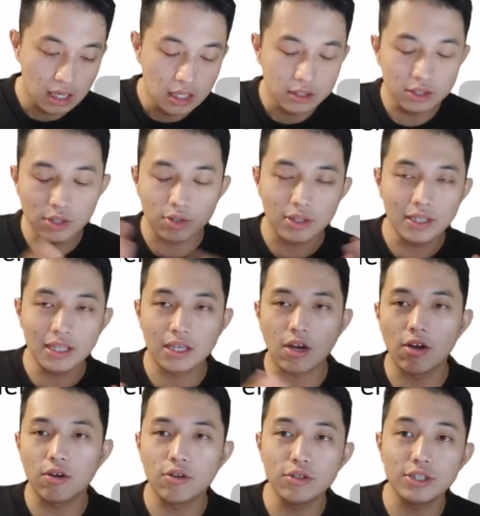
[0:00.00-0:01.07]
So in the
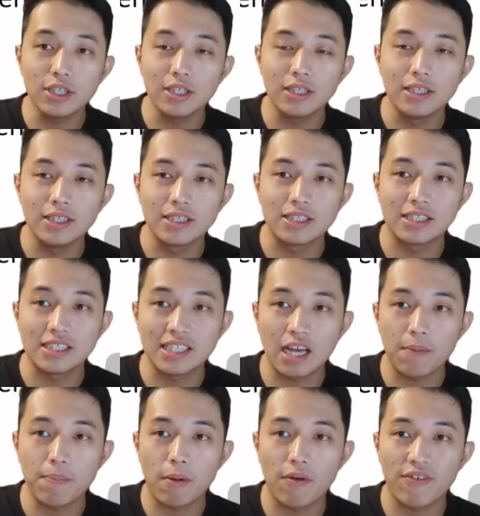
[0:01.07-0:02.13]
conclusion, in the
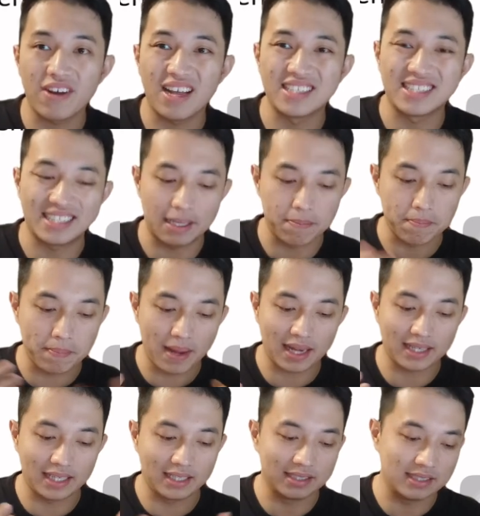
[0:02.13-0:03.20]
Singapore real estate
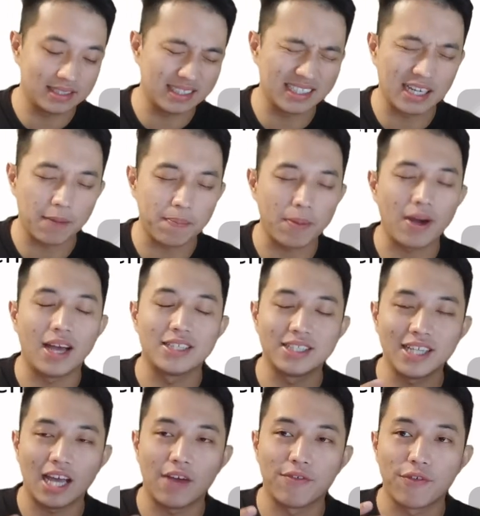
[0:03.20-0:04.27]
market, Singapore
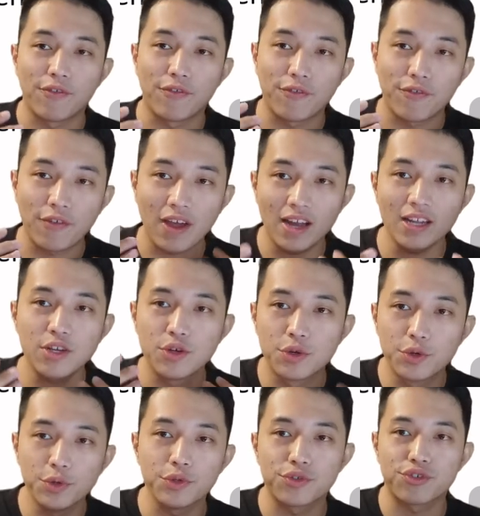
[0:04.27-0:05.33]
actually have fairly
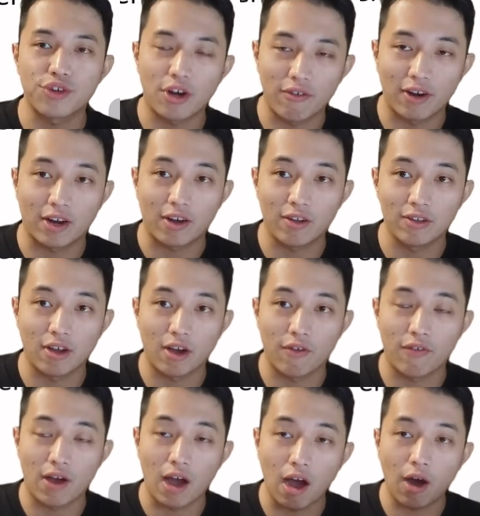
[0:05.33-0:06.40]
good track record
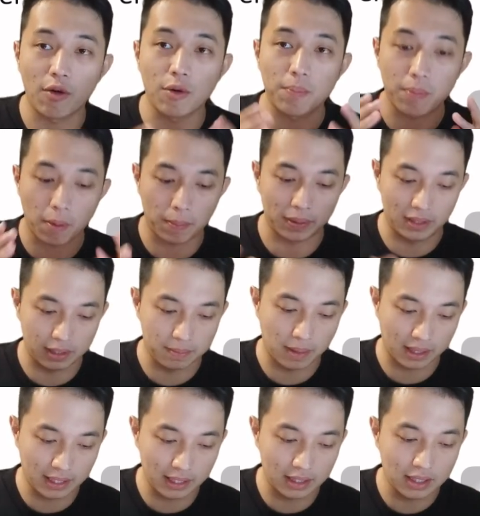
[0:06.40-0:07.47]
of our property
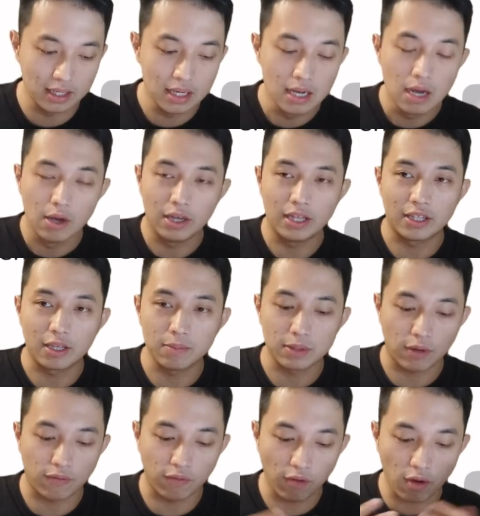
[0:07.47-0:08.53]
market in terms
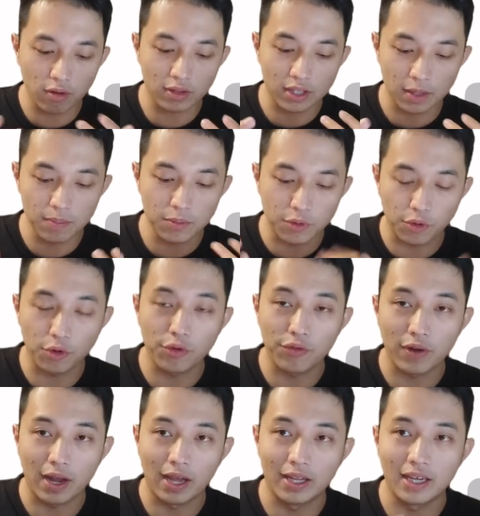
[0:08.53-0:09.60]
of long-term growth
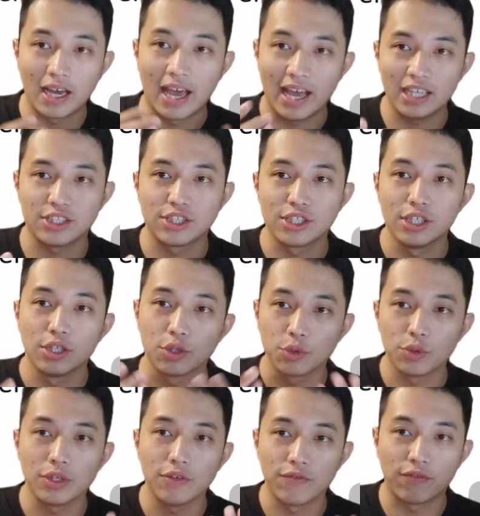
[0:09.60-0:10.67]
and a hedge
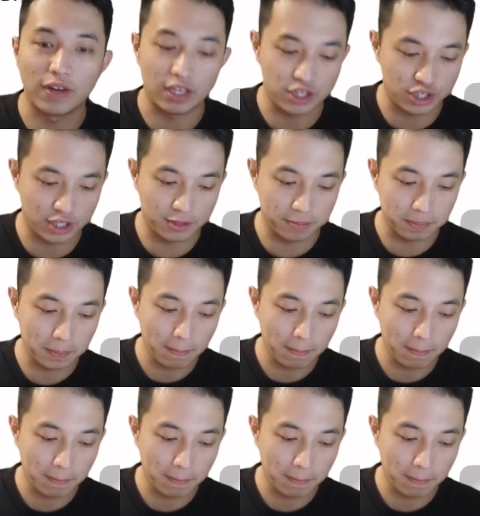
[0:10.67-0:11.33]
to inflation.